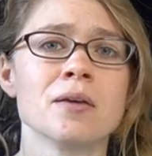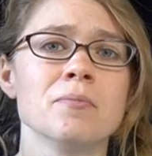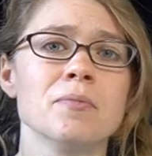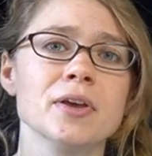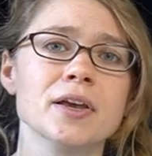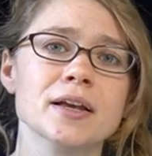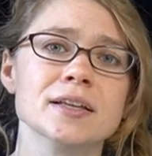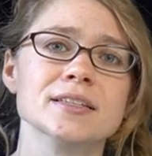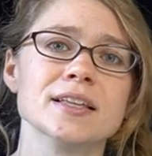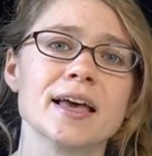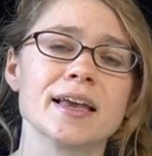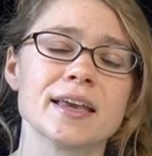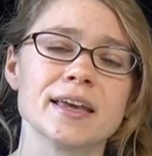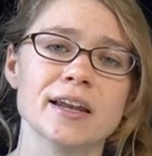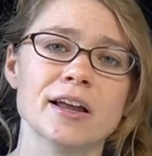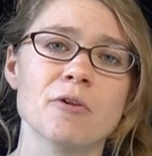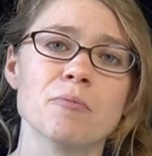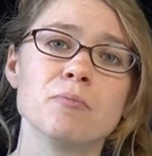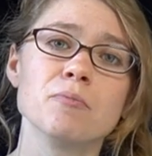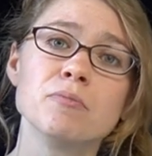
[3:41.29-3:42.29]
because that
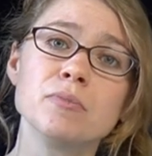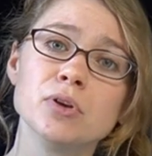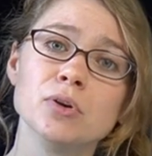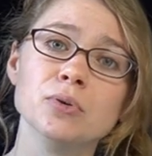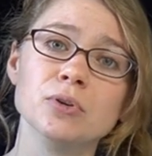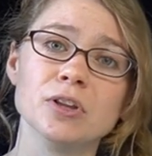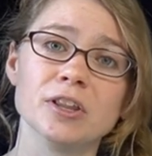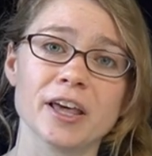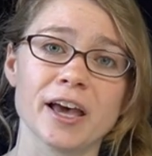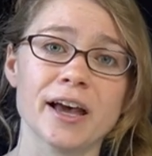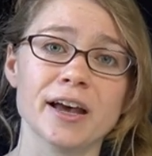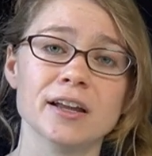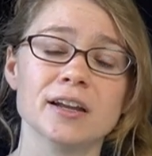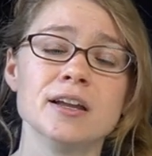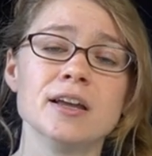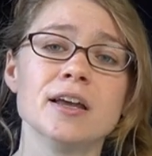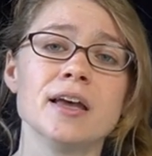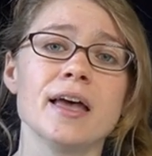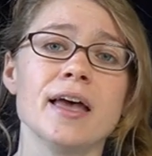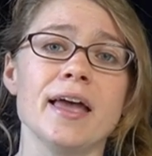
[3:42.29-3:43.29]
can help mute that
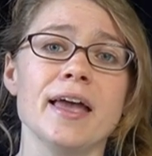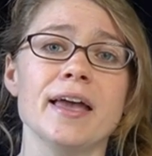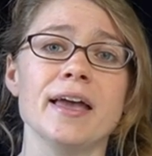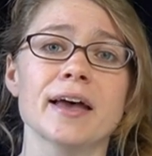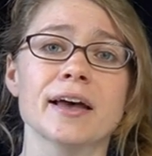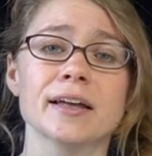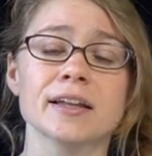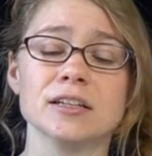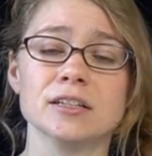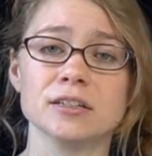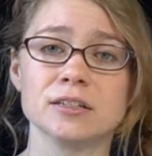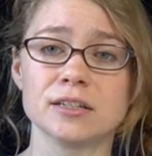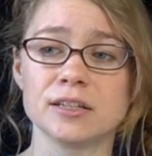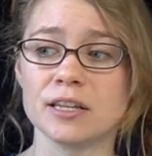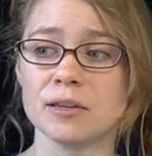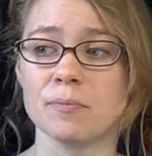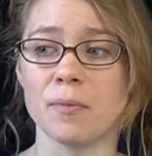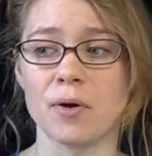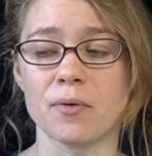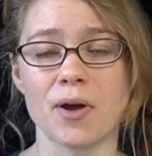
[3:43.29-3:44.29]
and
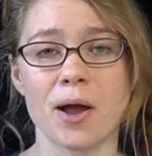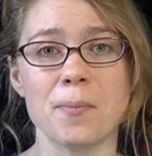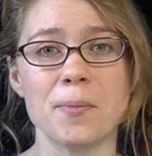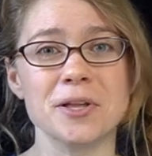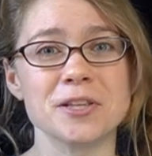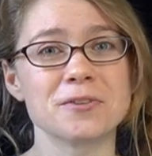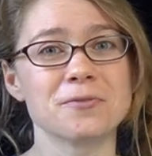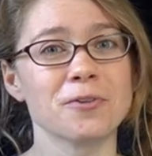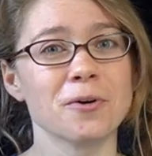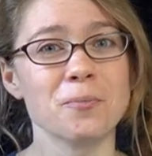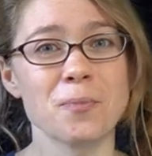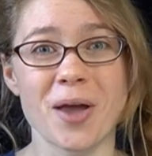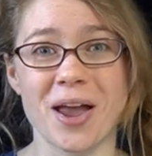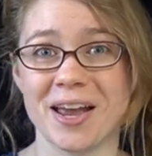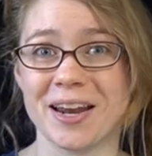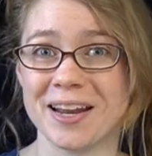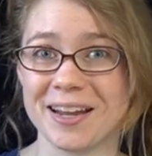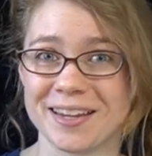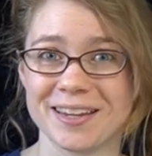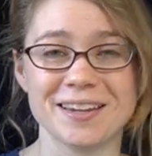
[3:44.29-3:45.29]
keep my rabbits from
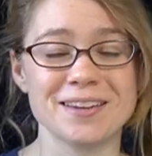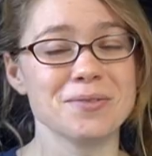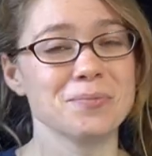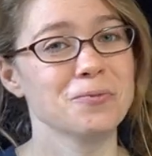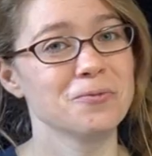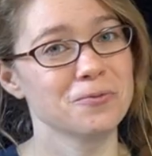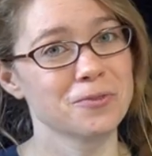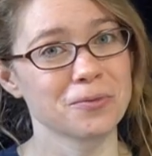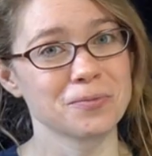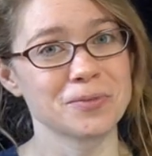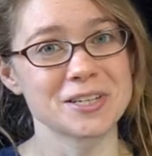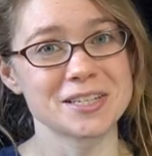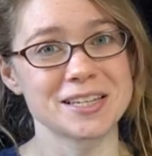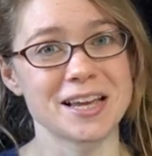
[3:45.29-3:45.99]
panicking from the